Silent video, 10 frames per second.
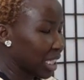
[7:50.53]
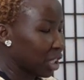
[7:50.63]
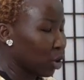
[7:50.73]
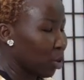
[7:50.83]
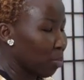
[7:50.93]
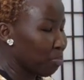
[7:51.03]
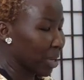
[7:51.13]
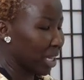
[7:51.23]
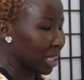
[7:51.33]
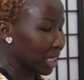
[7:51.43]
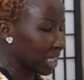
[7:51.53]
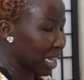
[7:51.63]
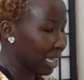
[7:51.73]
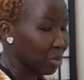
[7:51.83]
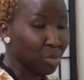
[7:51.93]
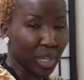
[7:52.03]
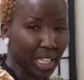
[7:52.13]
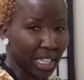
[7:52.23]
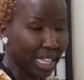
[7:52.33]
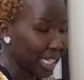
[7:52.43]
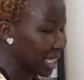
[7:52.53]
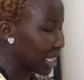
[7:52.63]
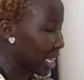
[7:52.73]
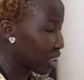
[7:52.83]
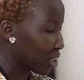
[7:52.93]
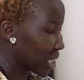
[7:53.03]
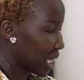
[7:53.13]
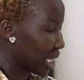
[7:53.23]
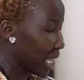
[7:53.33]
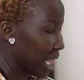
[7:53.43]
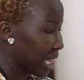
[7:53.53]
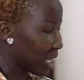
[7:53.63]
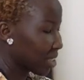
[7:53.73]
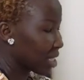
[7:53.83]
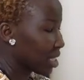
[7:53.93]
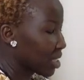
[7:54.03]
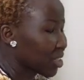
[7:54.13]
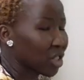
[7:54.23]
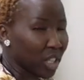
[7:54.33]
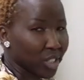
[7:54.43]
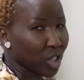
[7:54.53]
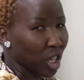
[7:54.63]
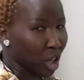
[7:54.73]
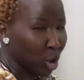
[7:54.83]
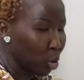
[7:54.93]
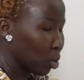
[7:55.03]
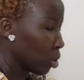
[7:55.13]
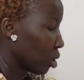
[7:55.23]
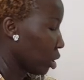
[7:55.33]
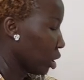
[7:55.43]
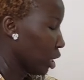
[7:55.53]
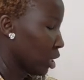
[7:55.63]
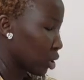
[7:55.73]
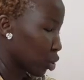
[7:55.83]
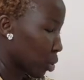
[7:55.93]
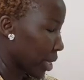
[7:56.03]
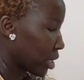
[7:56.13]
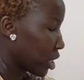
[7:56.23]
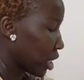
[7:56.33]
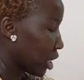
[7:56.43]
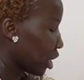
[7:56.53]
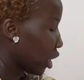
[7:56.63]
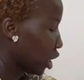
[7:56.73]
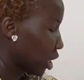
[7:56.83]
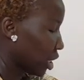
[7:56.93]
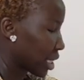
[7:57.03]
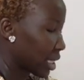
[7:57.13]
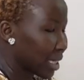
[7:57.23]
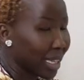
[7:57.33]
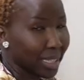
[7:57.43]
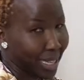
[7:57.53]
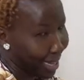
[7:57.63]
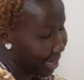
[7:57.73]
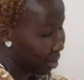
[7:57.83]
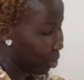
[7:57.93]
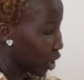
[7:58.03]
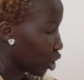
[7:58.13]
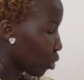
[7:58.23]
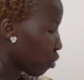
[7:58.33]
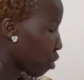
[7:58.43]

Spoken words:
The little belt, I really like it. I just think this is such a cool, trendy look that I am here